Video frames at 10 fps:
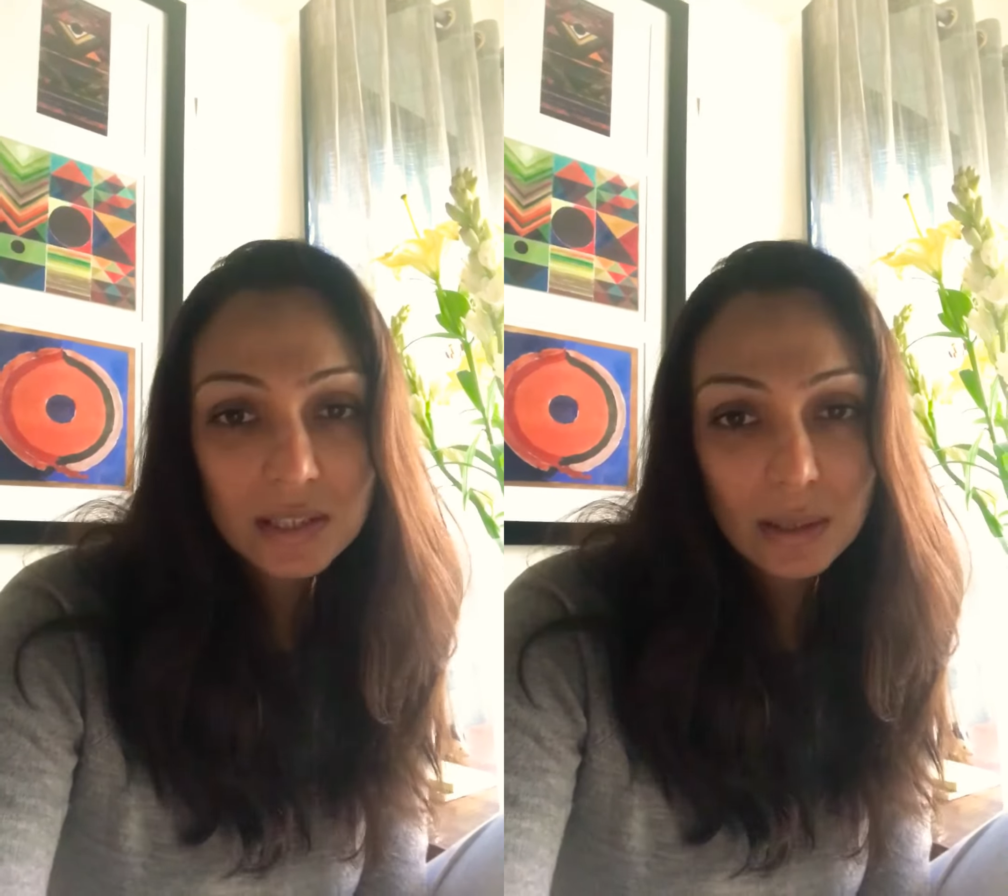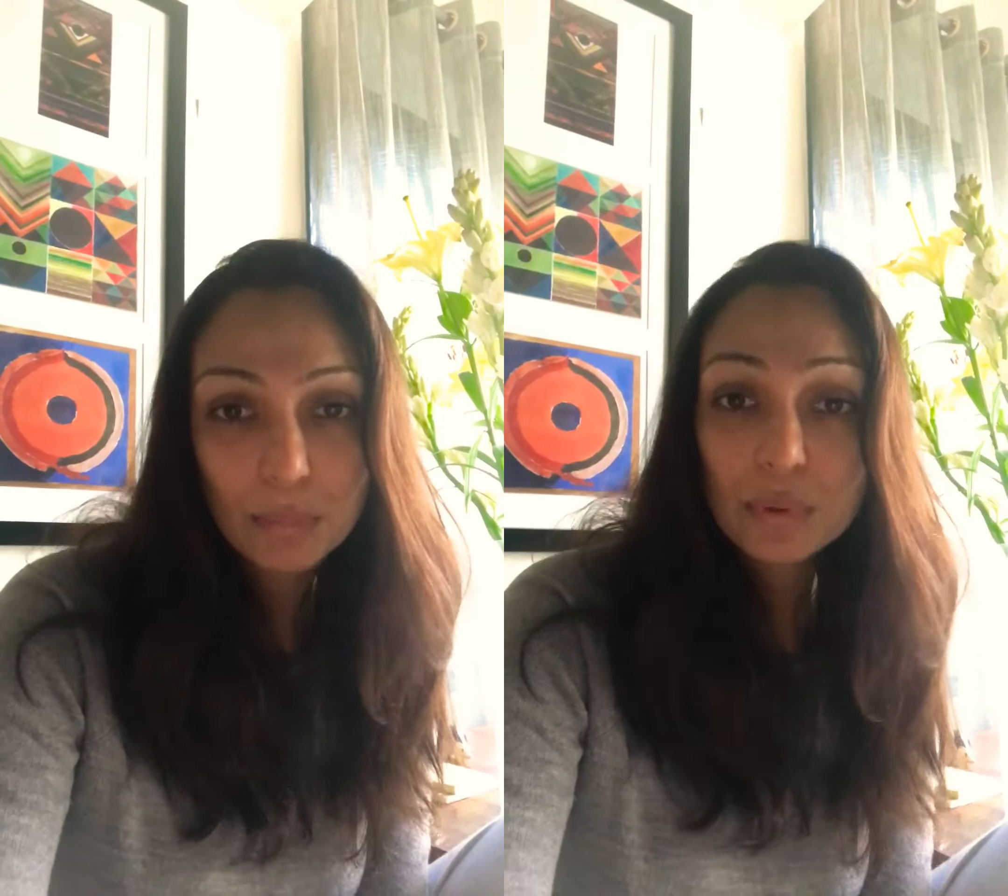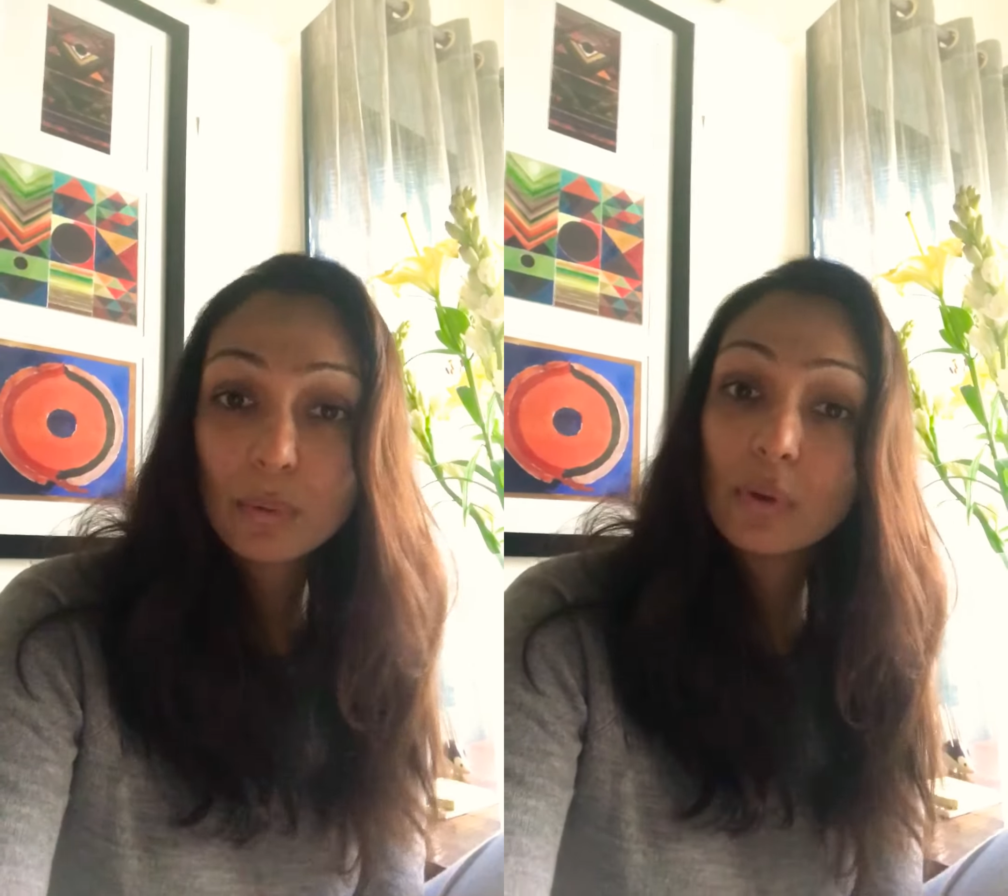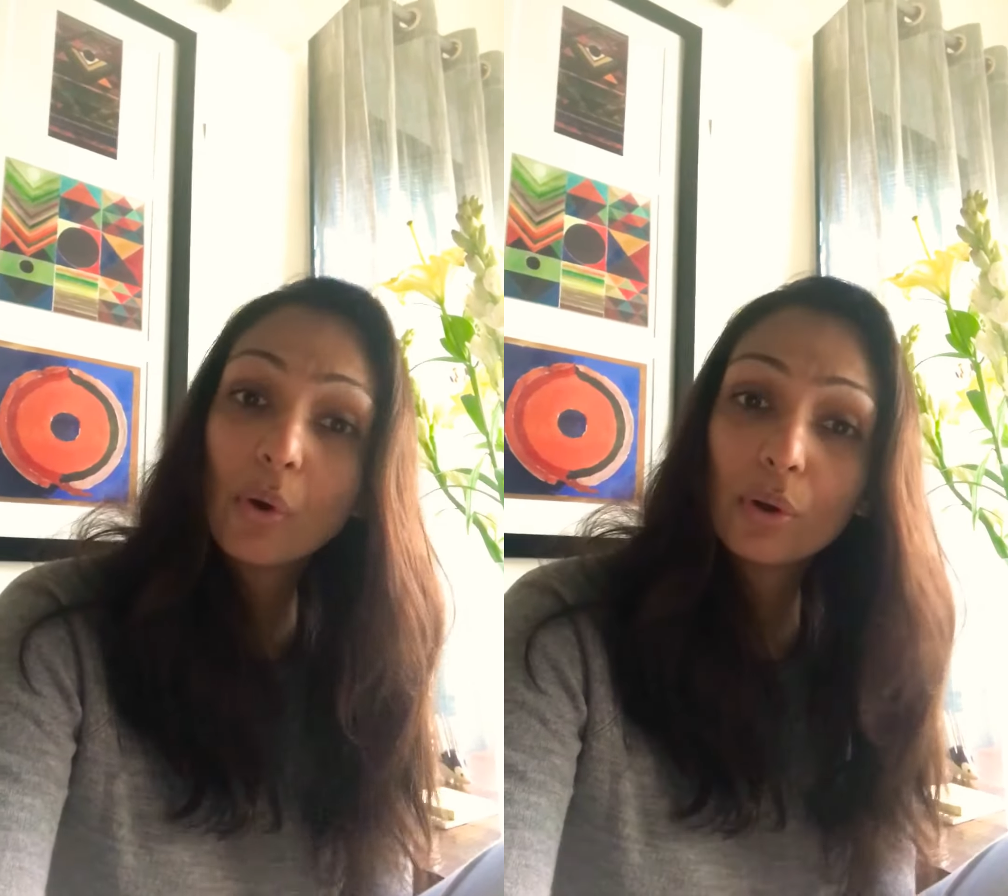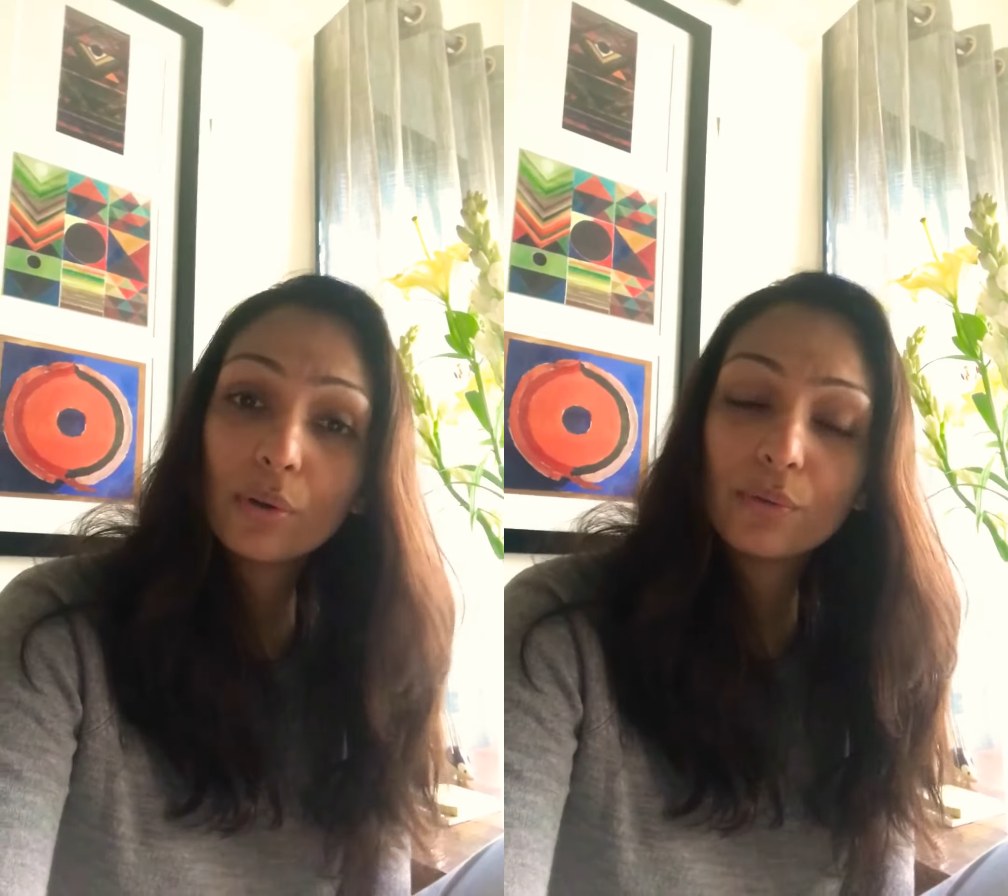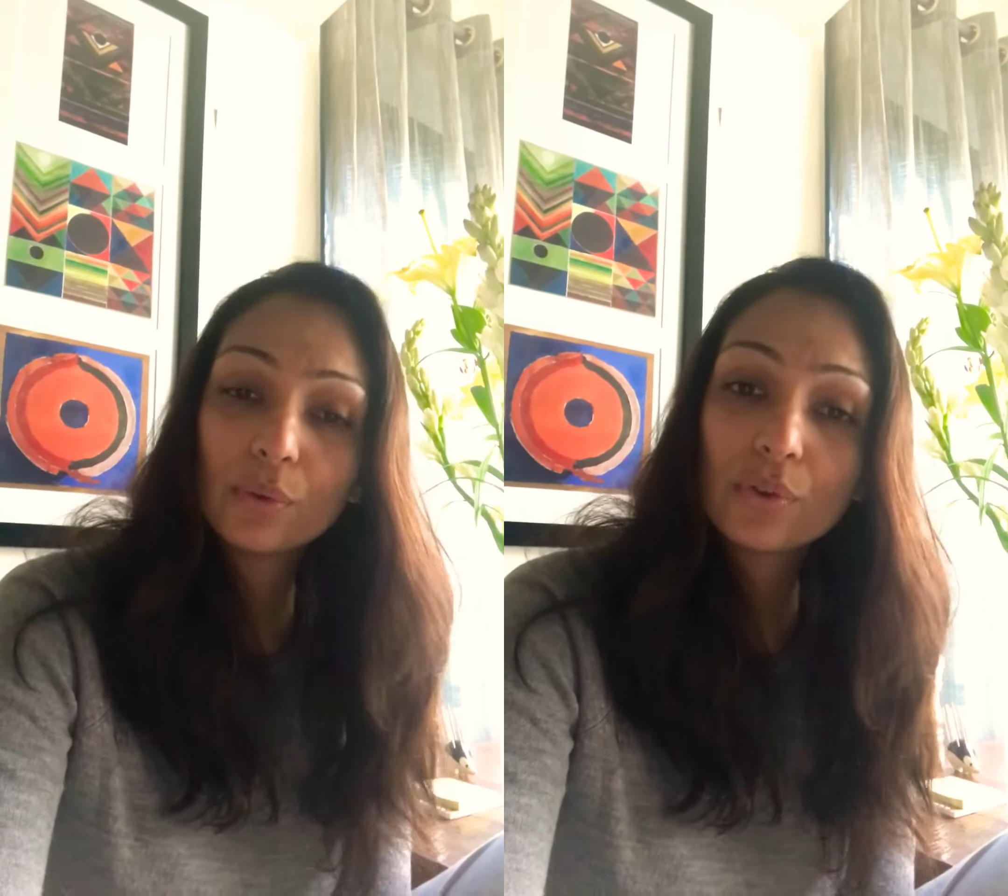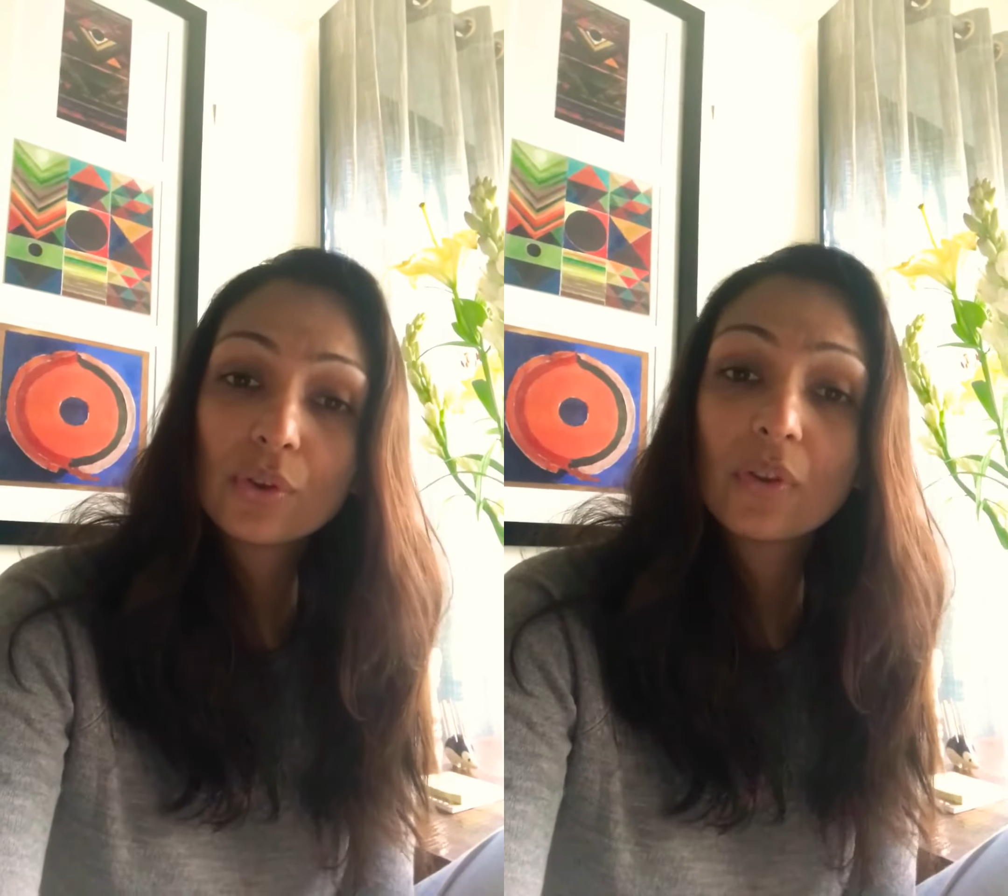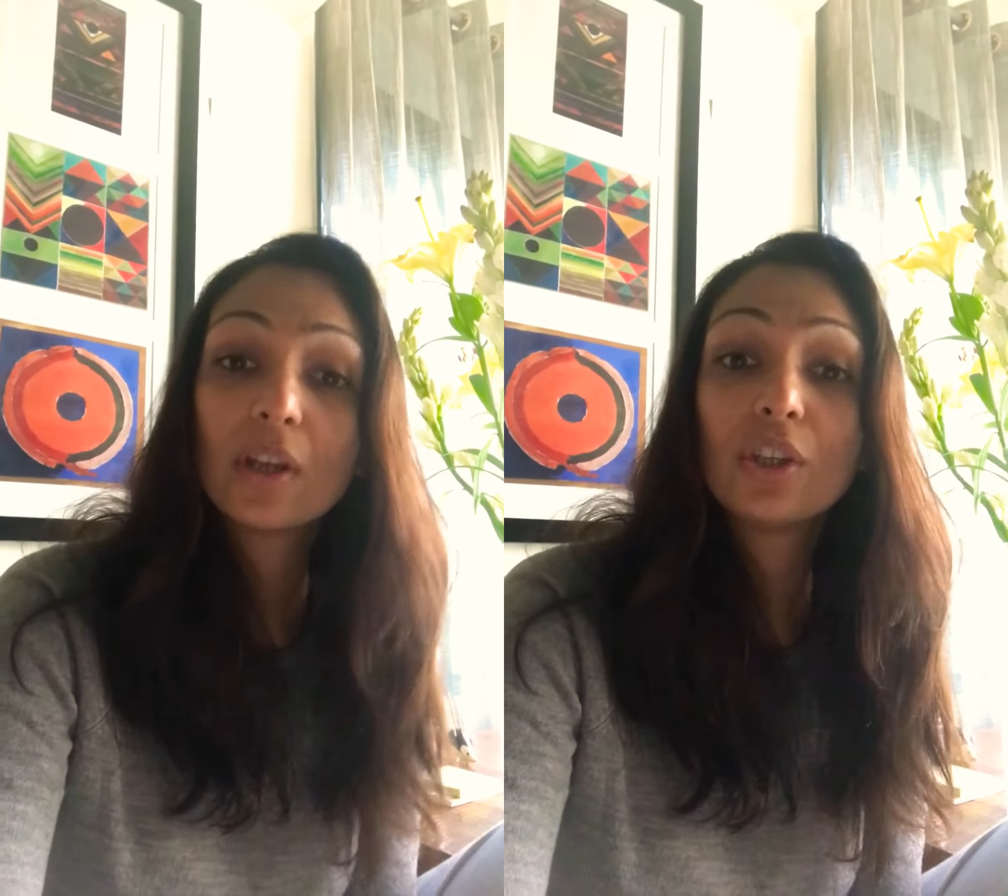tips with all of you so
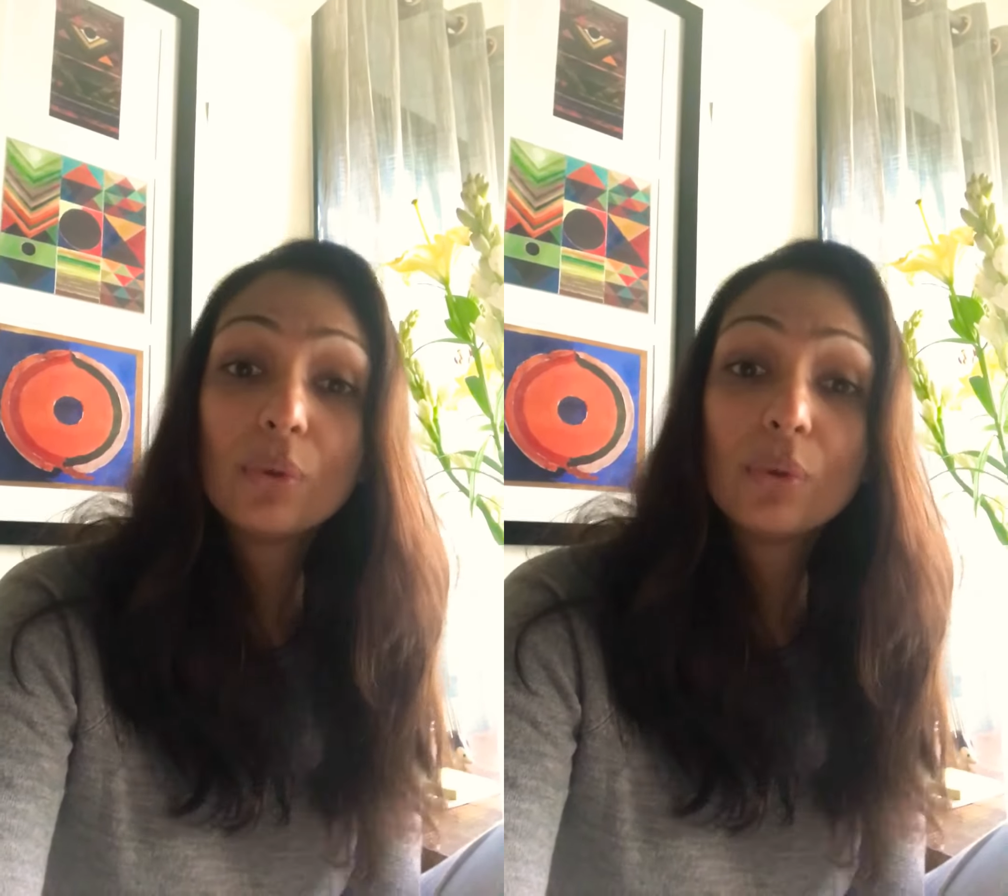that